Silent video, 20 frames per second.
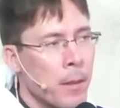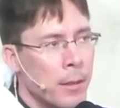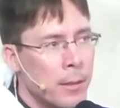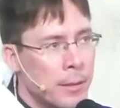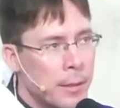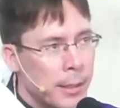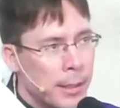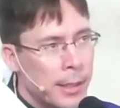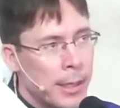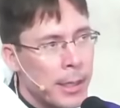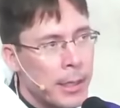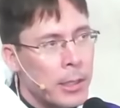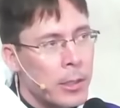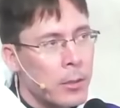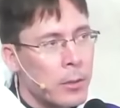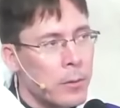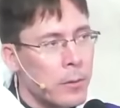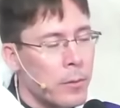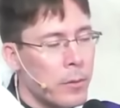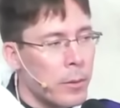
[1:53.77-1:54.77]
to get out
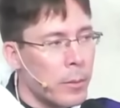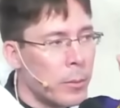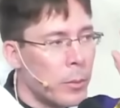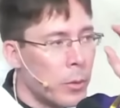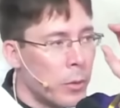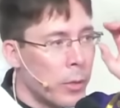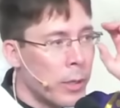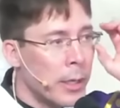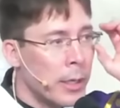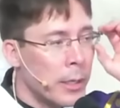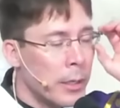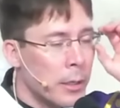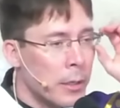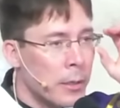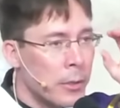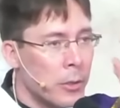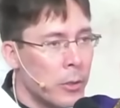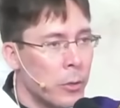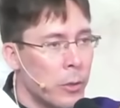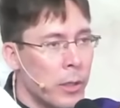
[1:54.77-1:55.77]
of the marina,
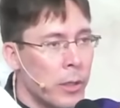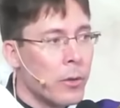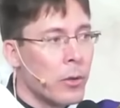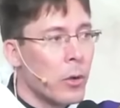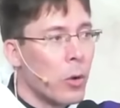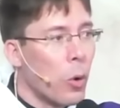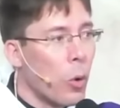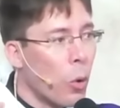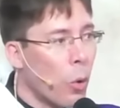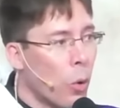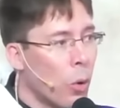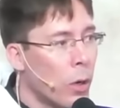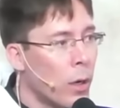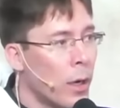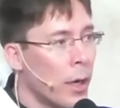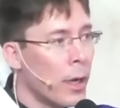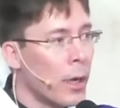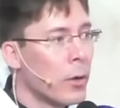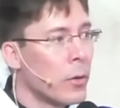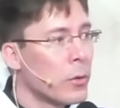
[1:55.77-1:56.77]
you either
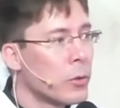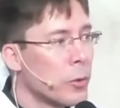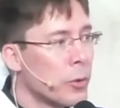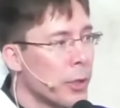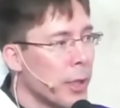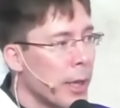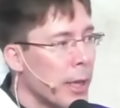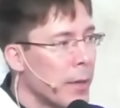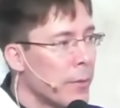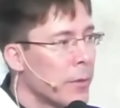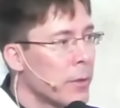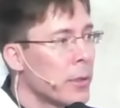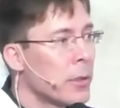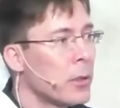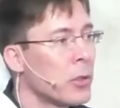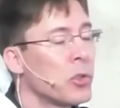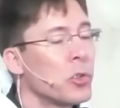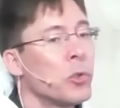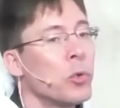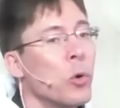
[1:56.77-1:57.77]
oar out or you have a little
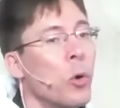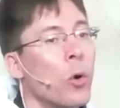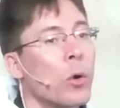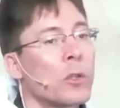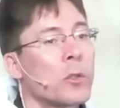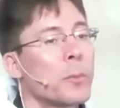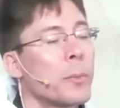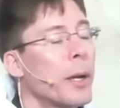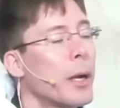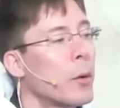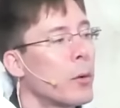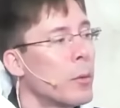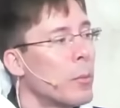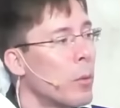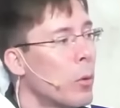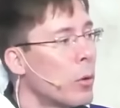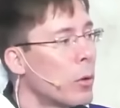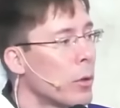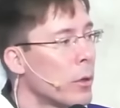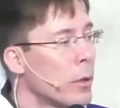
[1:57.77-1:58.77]
two horsepower
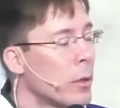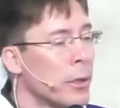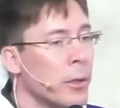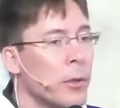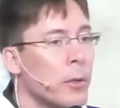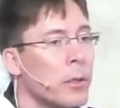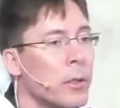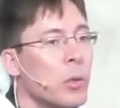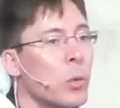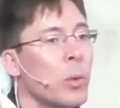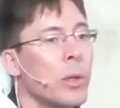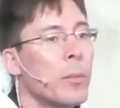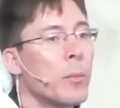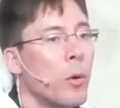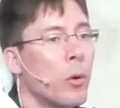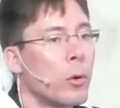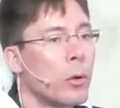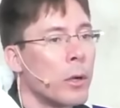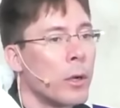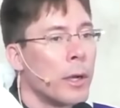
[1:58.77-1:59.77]
motor, you know, a little wee
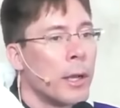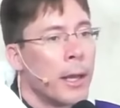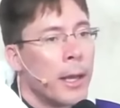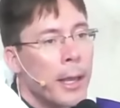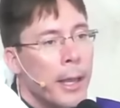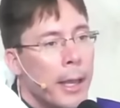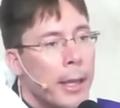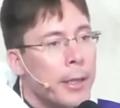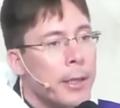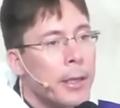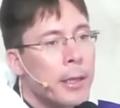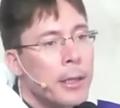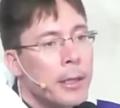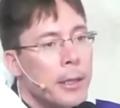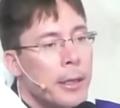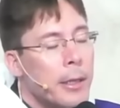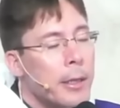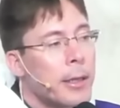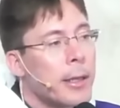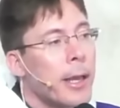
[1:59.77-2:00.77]
motor, and you,
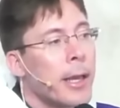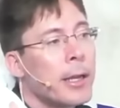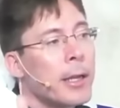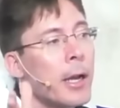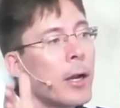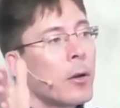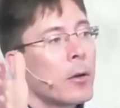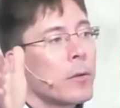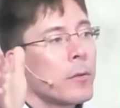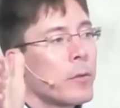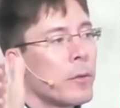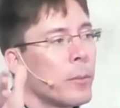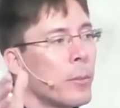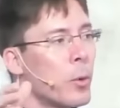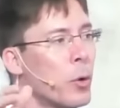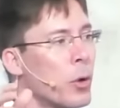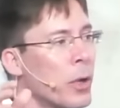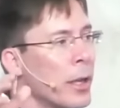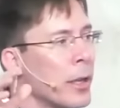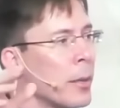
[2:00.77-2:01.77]
you get out of the
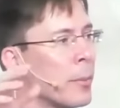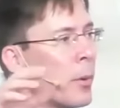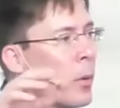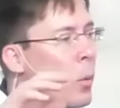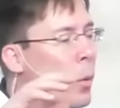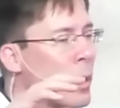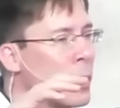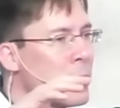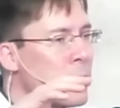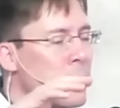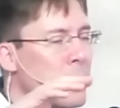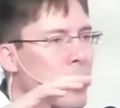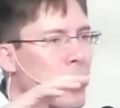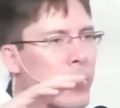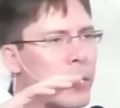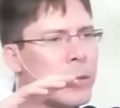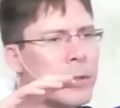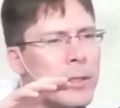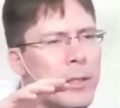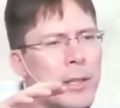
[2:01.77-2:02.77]
marina. But once you're out
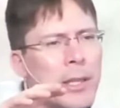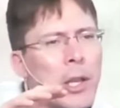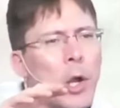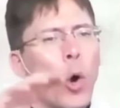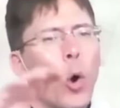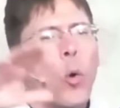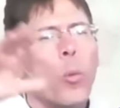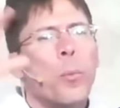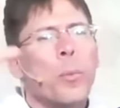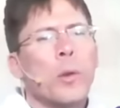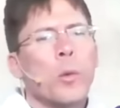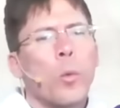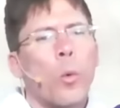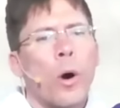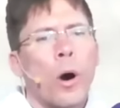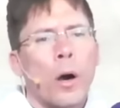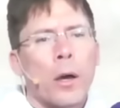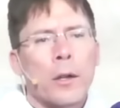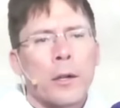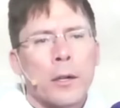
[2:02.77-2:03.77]
into the open
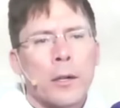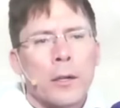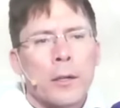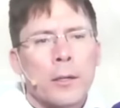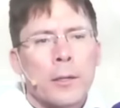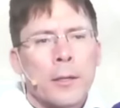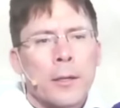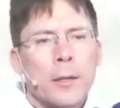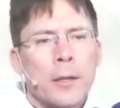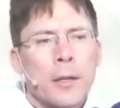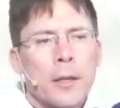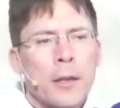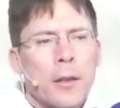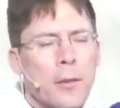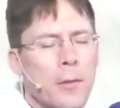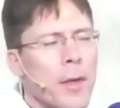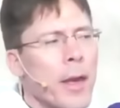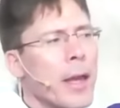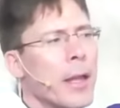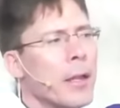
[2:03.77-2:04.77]
water,
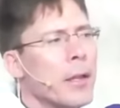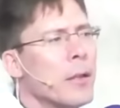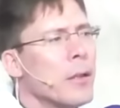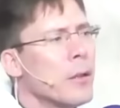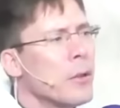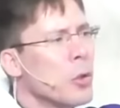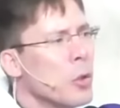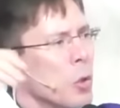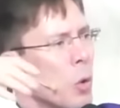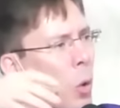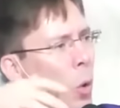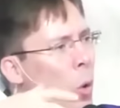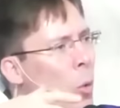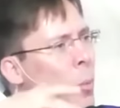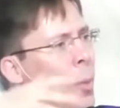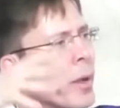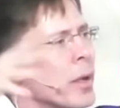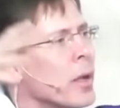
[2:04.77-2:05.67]
then you open